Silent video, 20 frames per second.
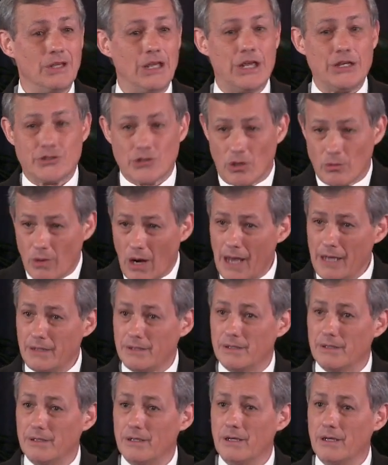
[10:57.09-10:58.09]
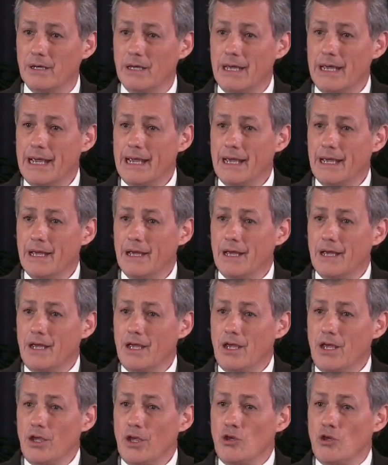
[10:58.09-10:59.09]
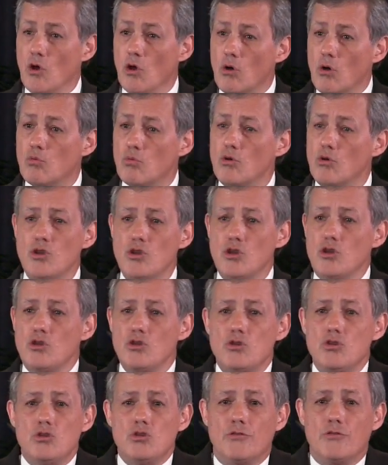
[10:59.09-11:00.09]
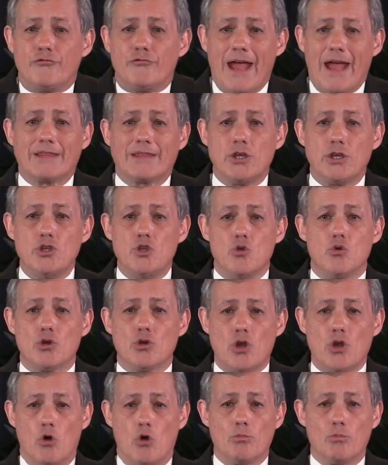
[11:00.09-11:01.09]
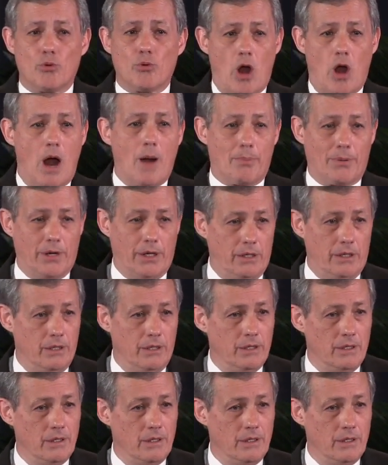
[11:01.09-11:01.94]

It's our right. Your, the fact that you can own property